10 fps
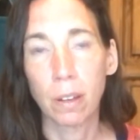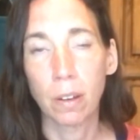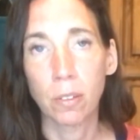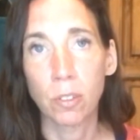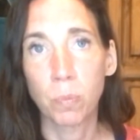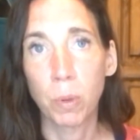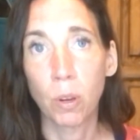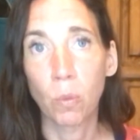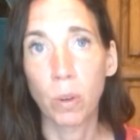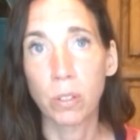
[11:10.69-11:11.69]
Our
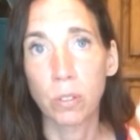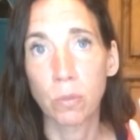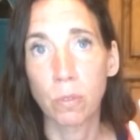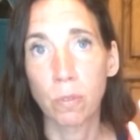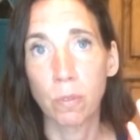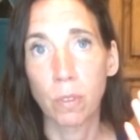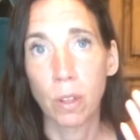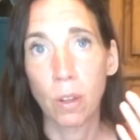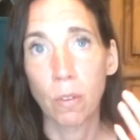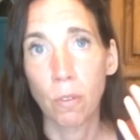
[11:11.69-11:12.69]
spirit wants to
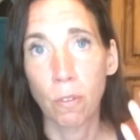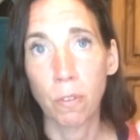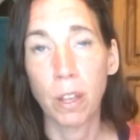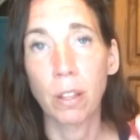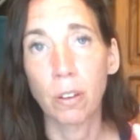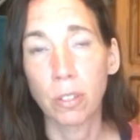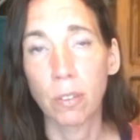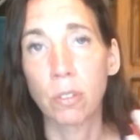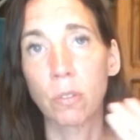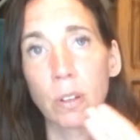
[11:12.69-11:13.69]
reveal
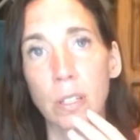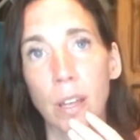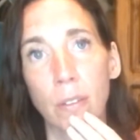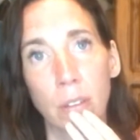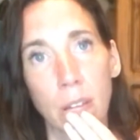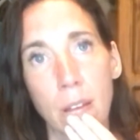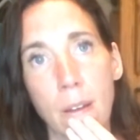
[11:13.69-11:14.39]
ourselves to ourselves.